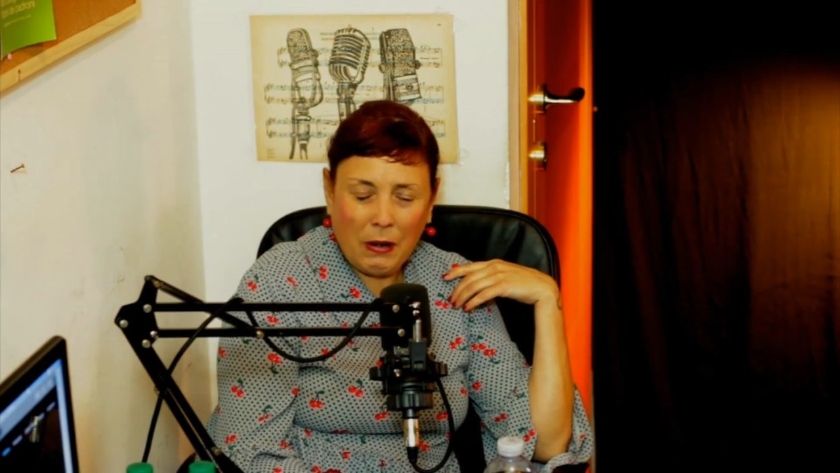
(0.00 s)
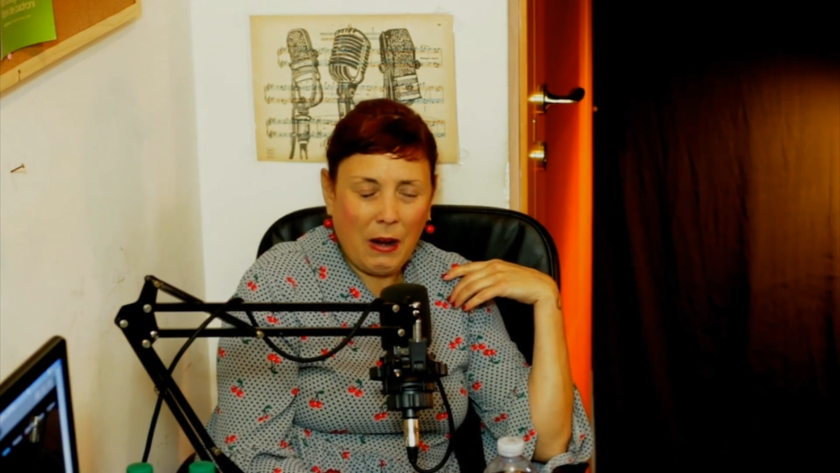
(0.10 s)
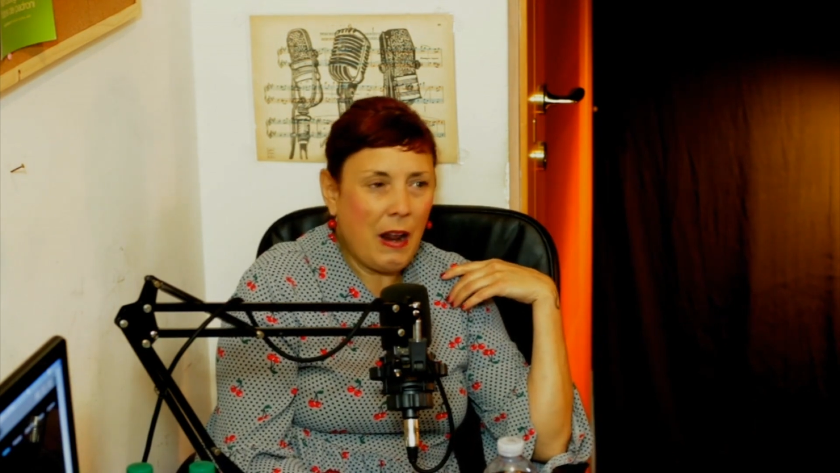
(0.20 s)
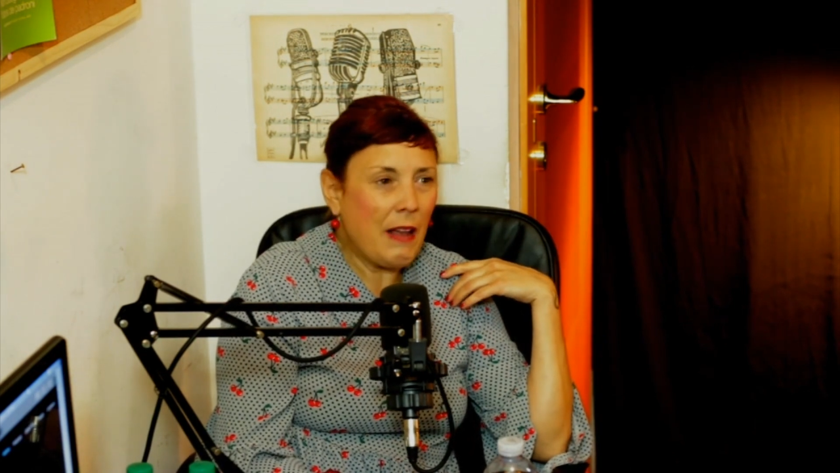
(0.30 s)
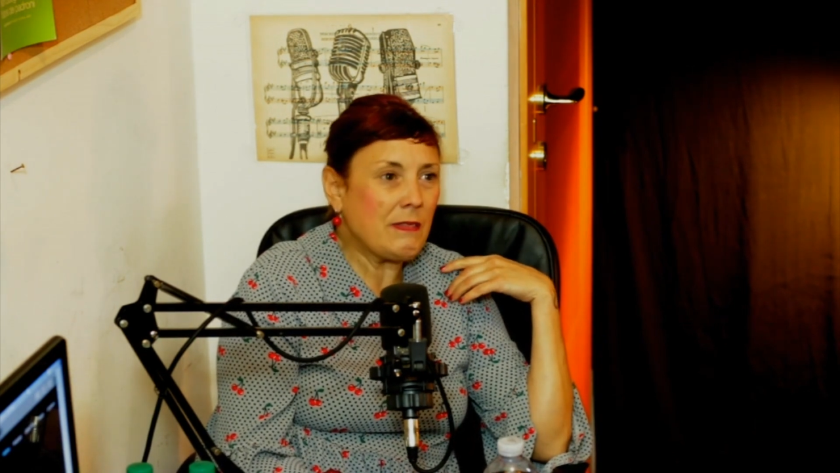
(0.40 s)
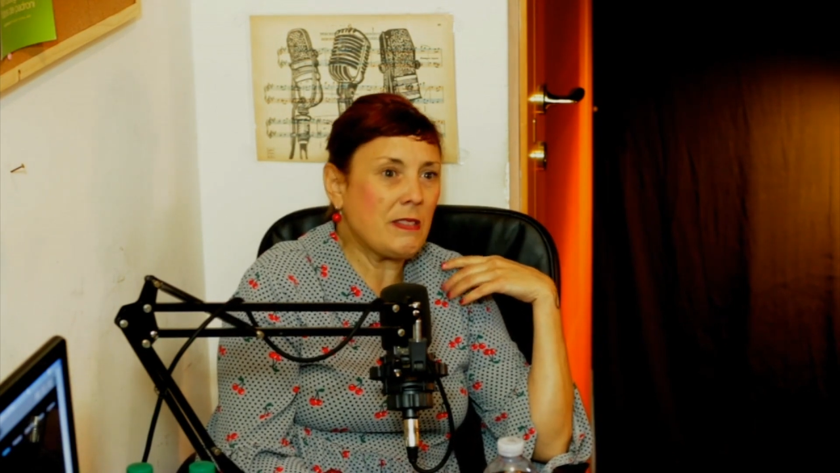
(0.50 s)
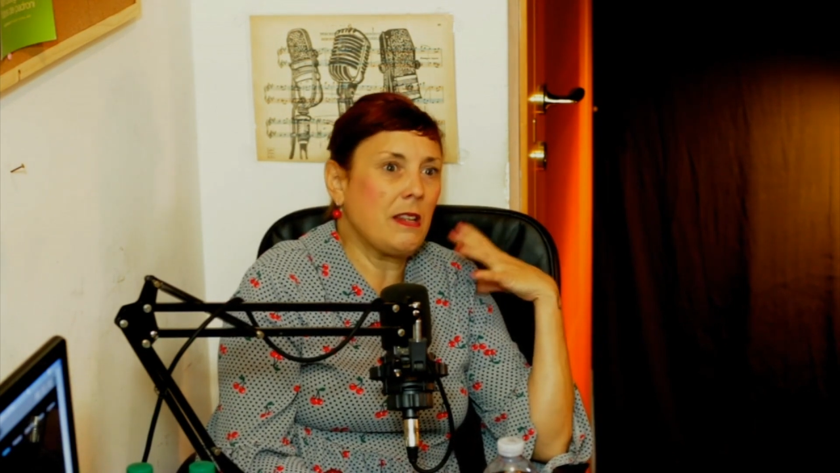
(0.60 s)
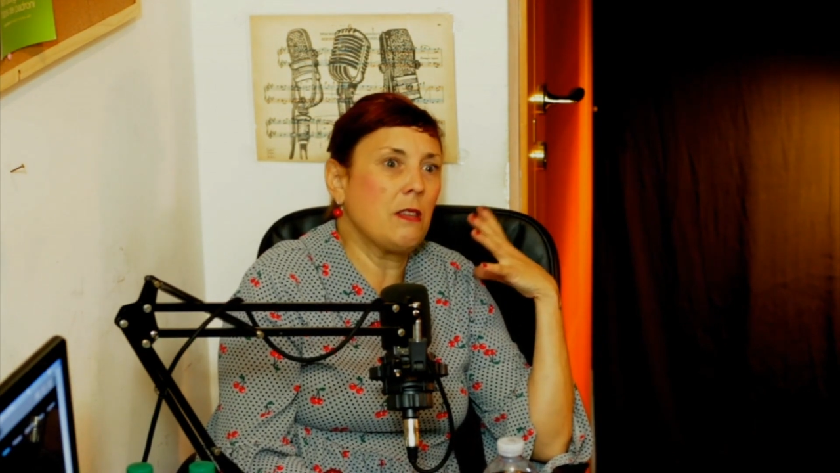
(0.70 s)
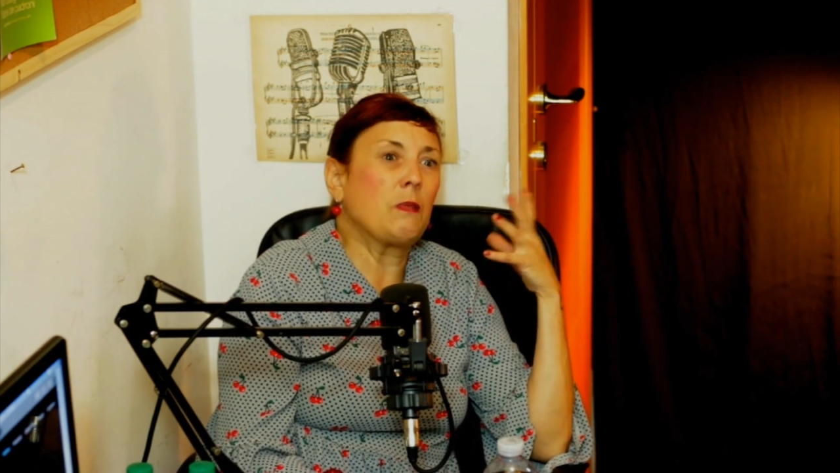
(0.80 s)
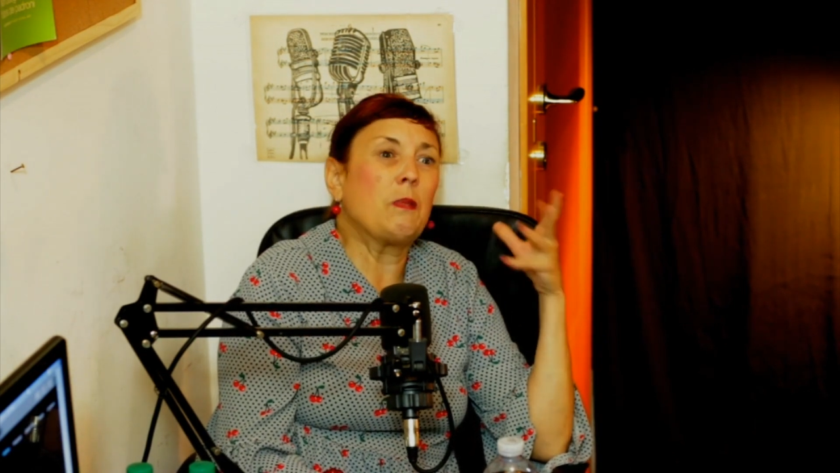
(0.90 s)
And I have to
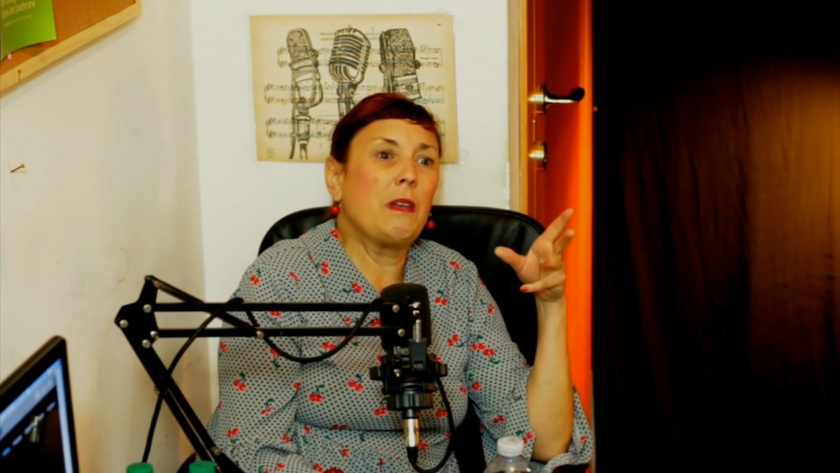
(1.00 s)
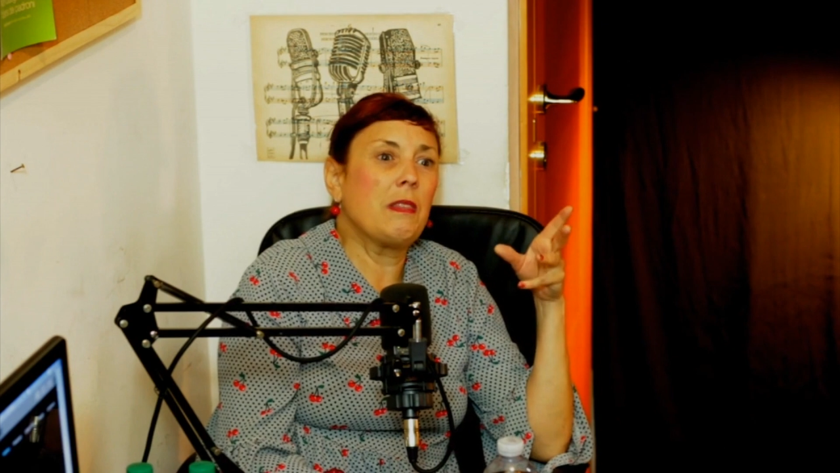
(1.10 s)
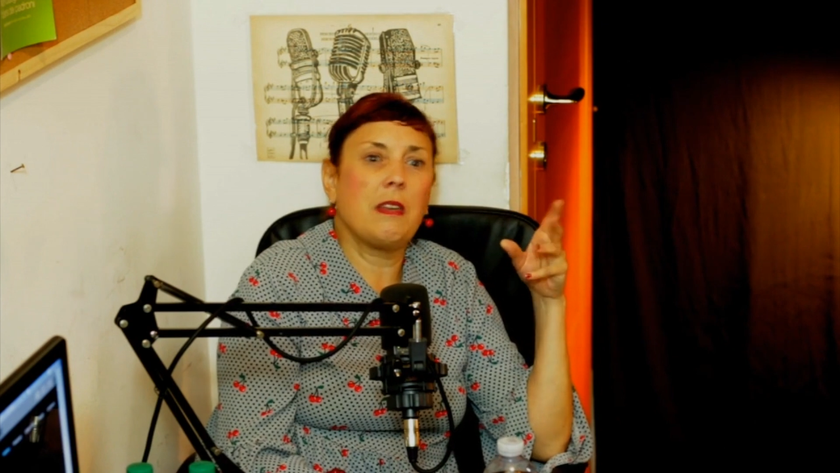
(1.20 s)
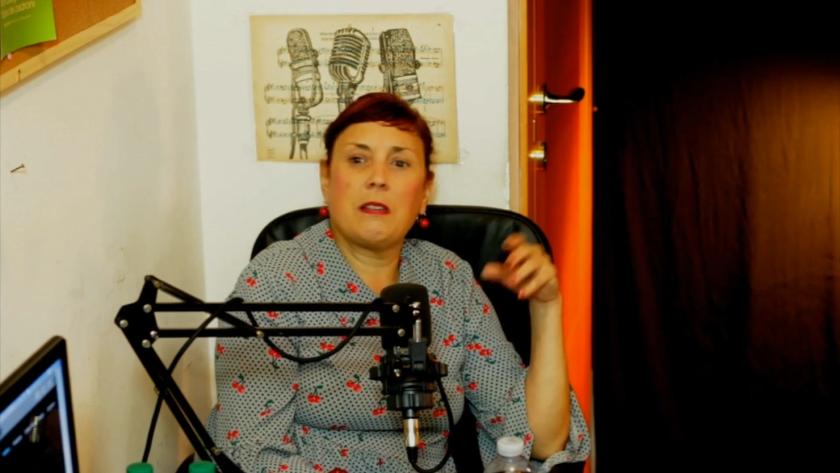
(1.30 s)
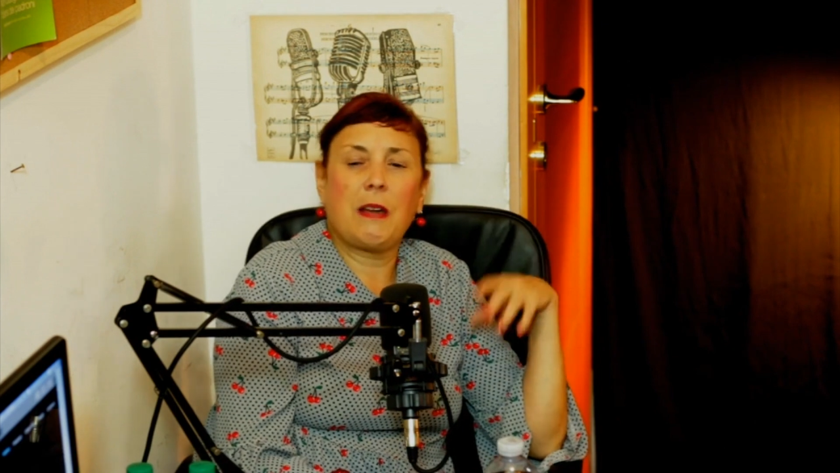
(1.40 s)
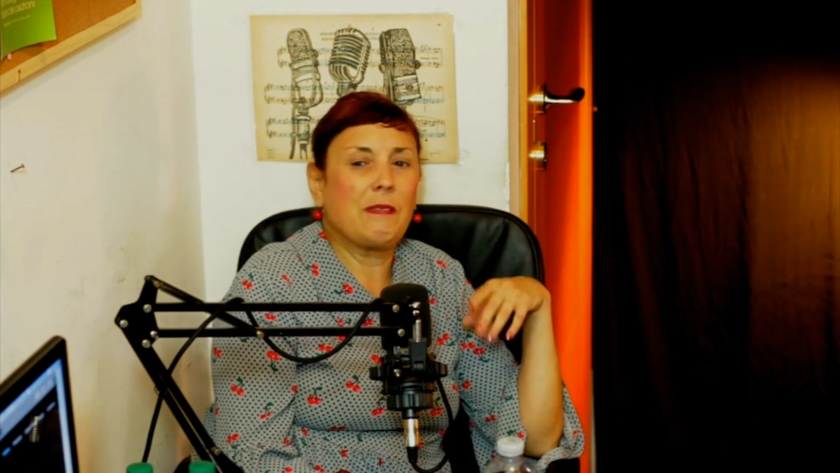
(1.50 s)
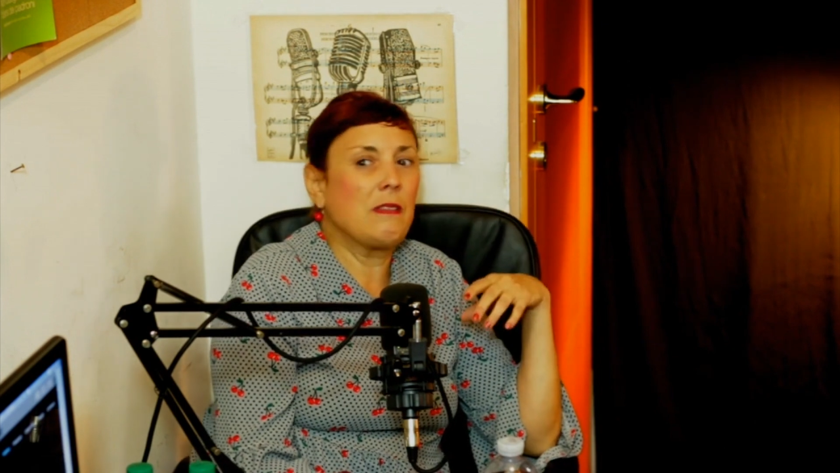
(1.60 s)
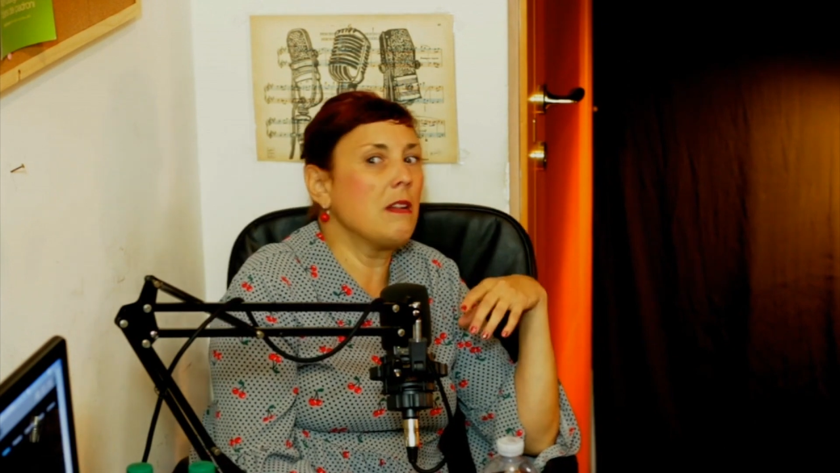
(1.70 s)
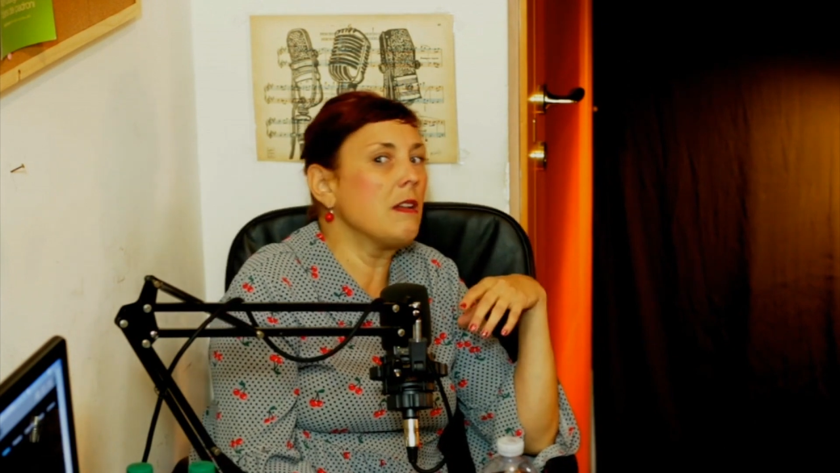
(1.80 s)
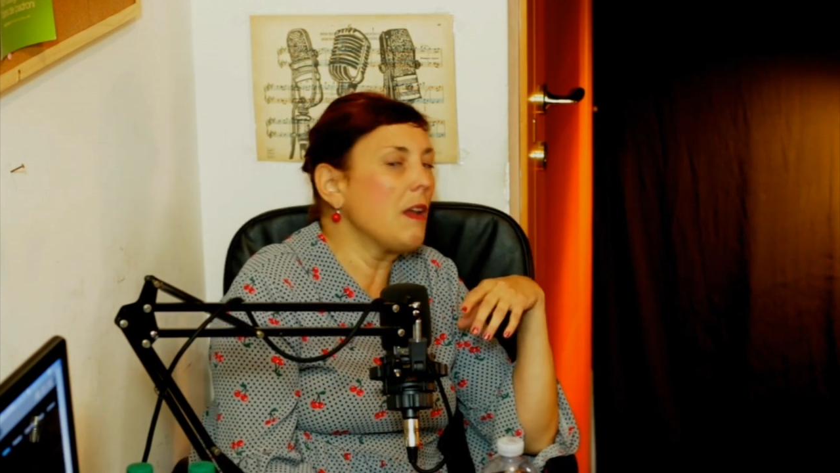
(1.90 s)
say the one thing that I've
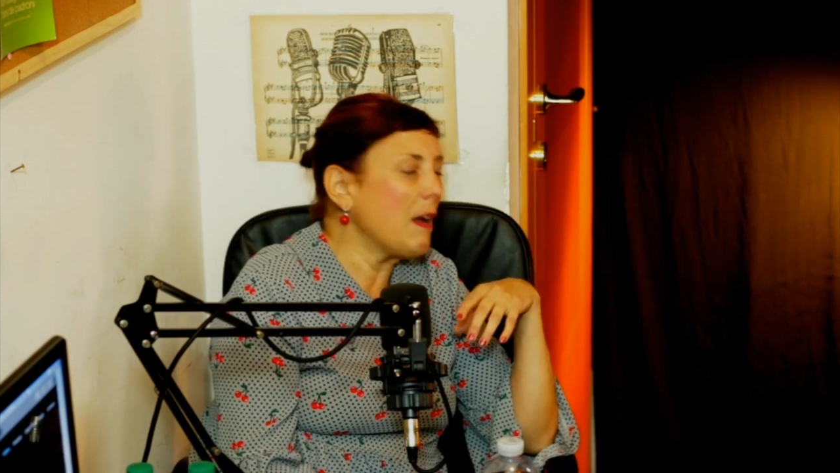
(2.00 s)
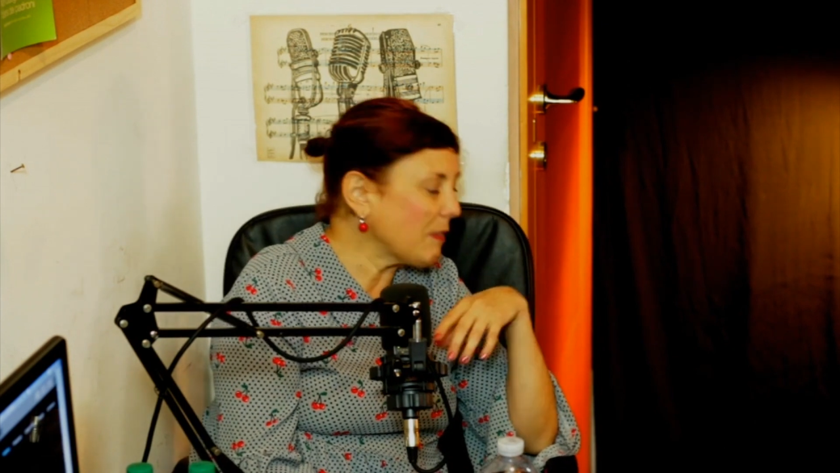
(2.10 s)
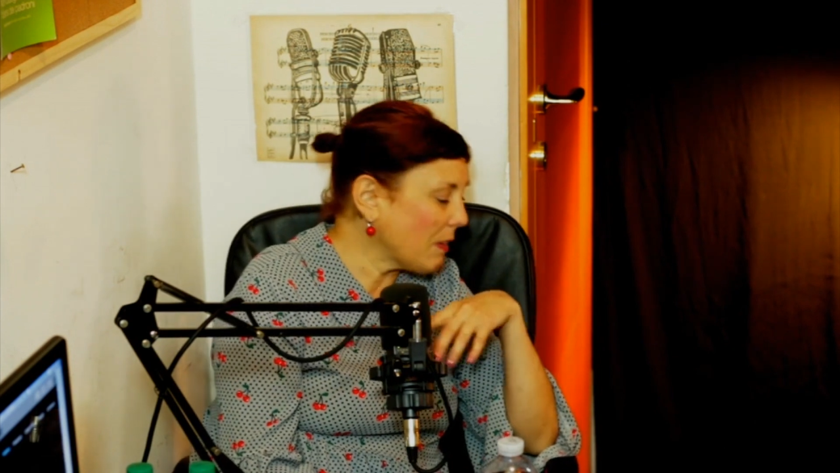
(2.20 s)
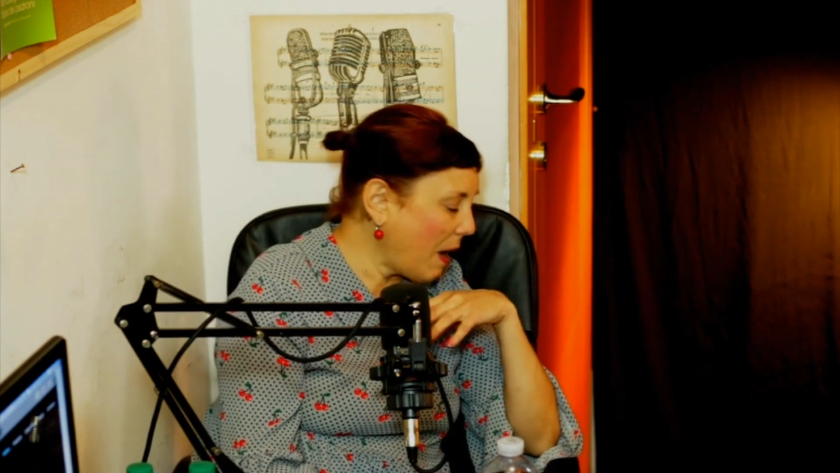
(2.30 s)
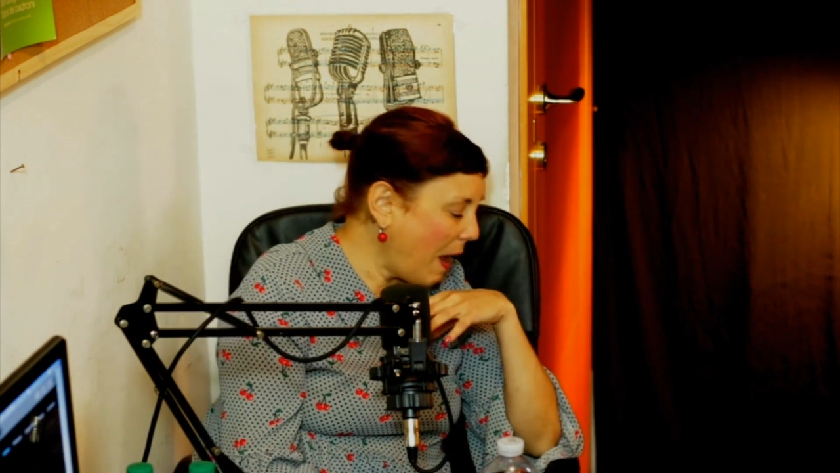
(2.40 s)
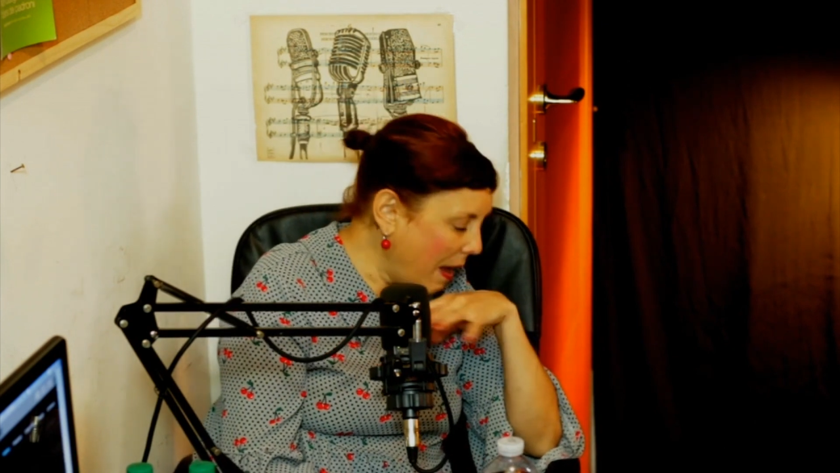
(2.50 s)
never,